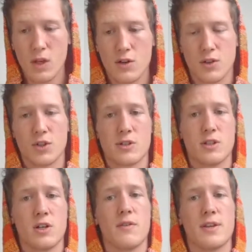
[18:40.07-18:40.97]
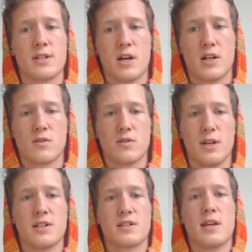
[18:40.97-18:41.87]
So just know that this hustle
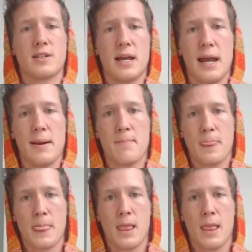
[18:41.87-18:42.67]
does take time.